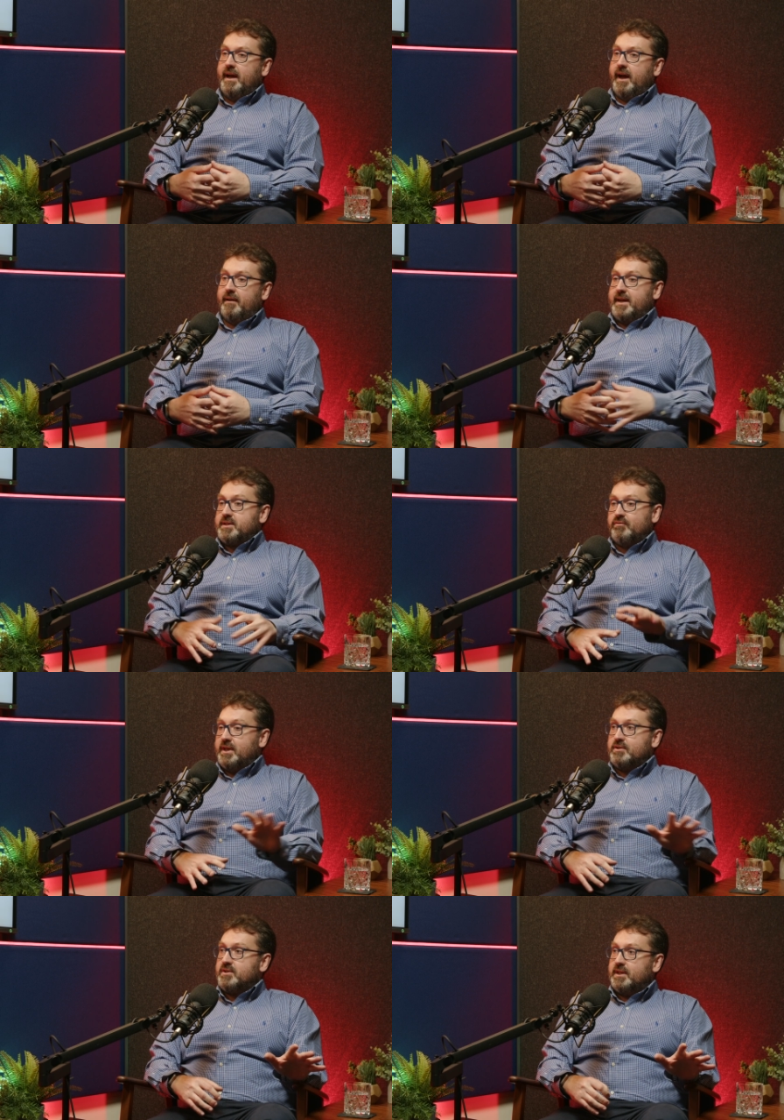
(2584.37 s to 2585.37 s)
That's a
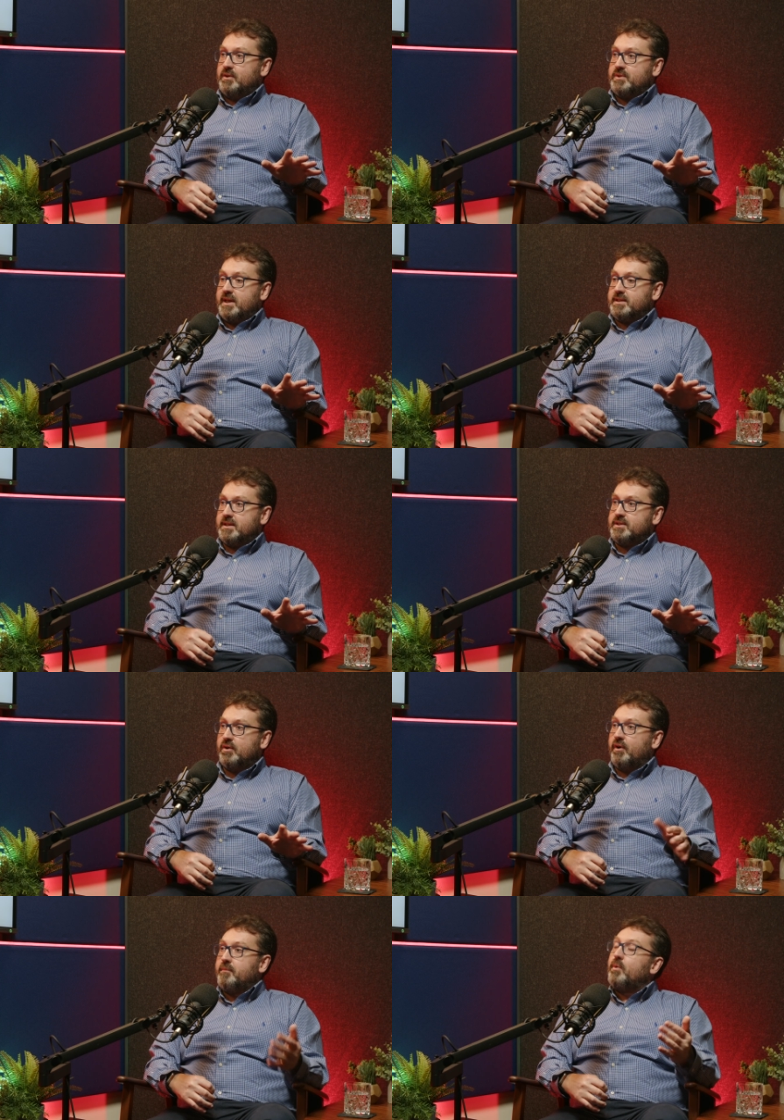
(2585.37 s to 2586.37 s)
really interesting use case in its
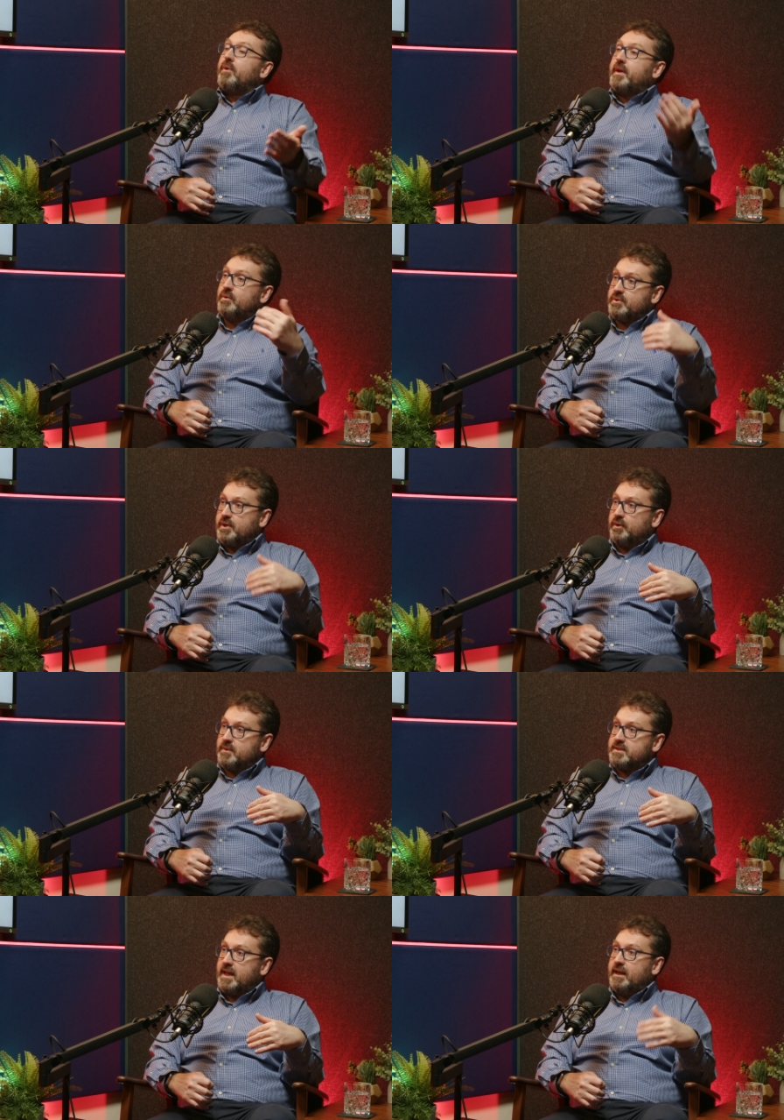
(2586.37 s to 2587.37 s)
own right. But what they also
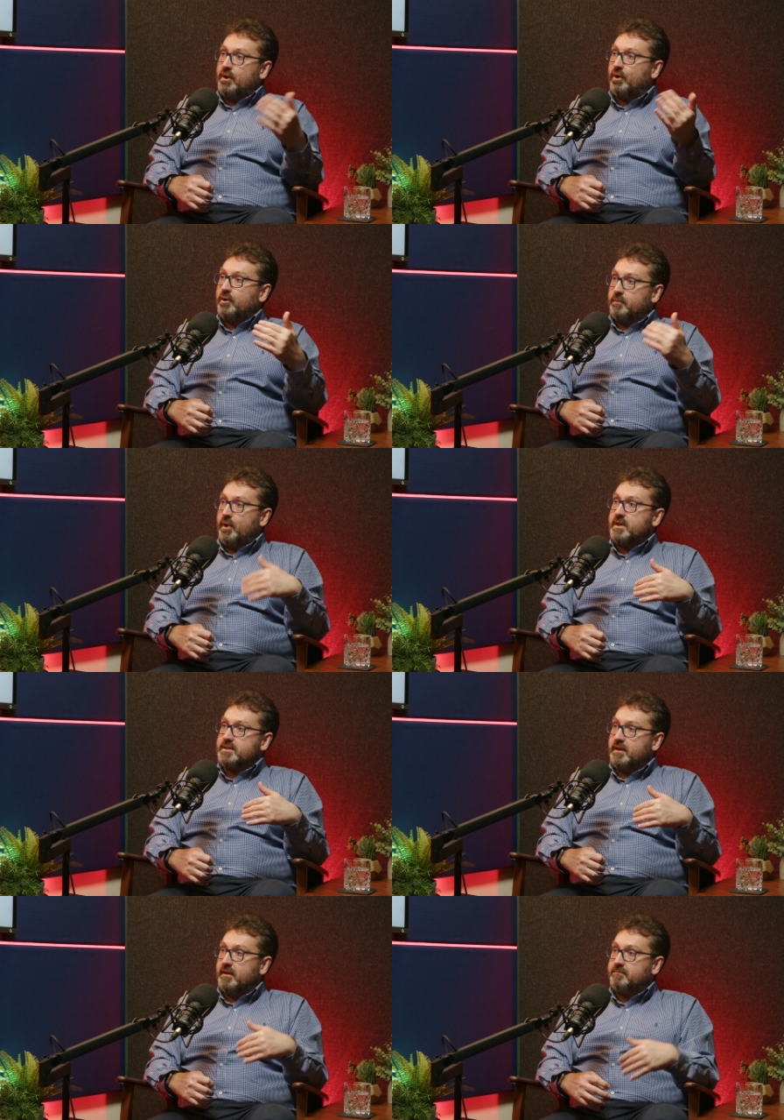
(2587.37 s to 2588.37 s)
do is they log and
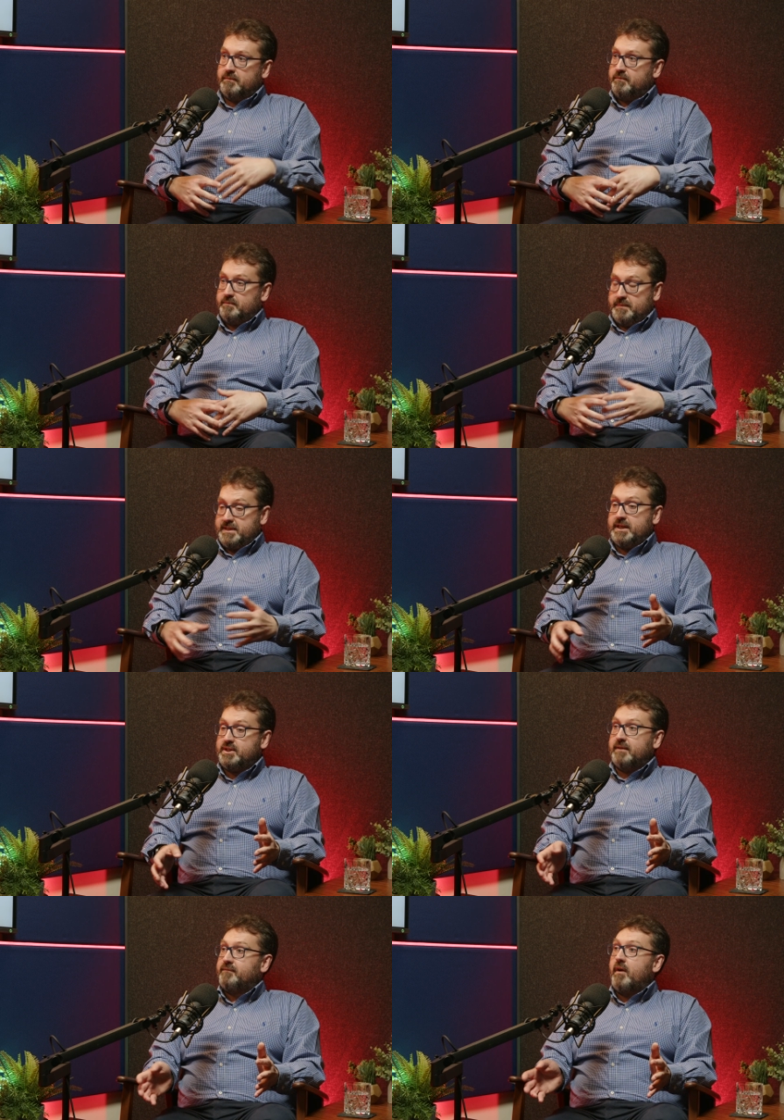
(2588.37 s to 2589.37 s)
monitor
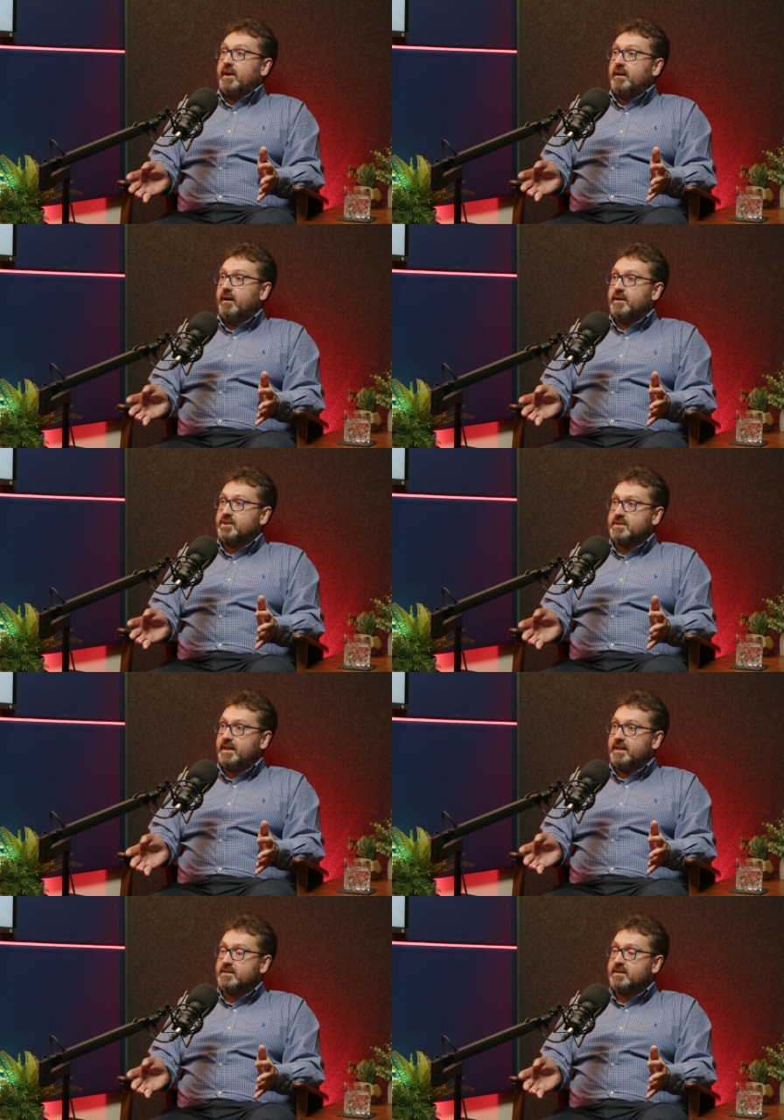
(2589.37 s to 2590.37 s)
potentially very large
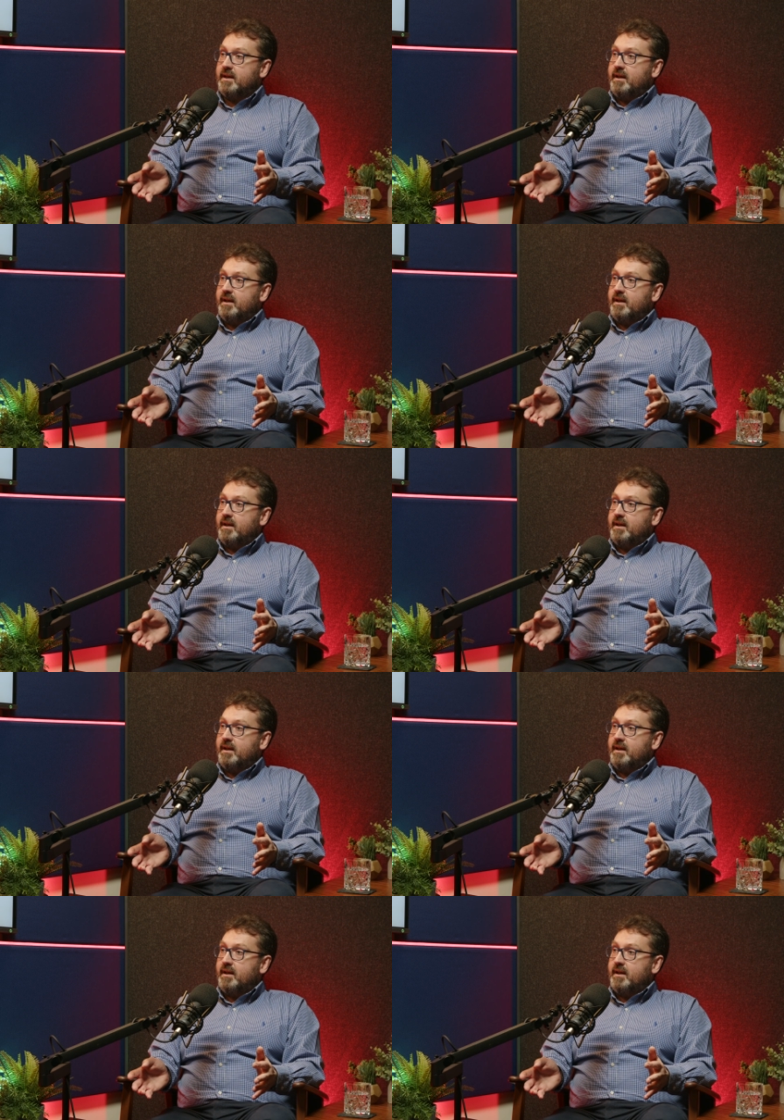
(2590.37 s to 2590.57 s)
estates.